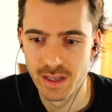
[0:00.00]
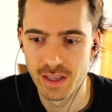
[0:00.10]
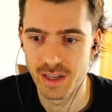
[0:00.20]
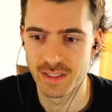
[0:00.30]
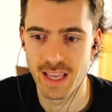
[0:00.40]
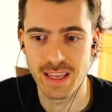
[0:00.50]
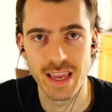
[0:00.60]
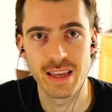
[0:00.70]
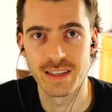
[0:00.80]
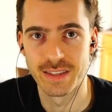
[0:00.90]
because they
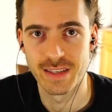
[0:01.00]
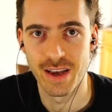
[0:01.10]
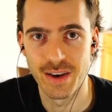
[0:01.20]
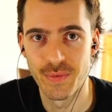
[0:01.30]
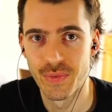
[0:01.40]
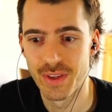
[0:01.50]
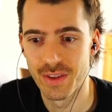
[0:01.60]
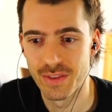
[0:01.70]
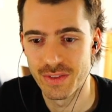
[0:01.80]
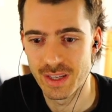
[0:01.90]
can't consign
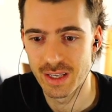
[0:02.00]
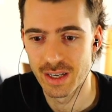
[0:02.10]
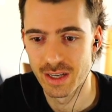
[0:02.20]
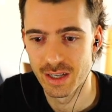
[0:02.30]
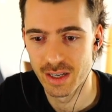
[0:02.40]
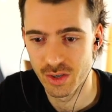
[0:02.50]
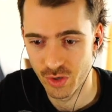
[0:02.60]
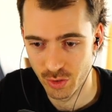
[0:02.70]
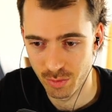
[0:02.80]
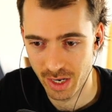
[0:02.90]
the
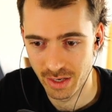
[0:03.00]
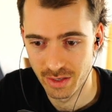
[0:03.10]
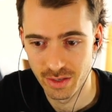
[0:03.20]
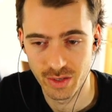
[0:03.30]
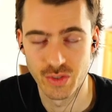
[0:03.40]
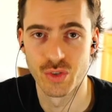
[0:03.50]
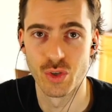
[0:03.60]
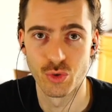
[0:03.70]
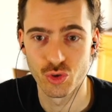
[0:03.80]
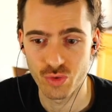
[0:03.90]
Griselbrand because there's no
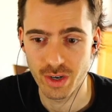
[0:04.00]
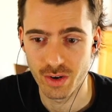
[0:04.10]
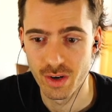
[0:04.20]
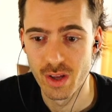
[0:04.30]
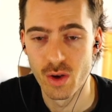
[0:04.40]
trigger,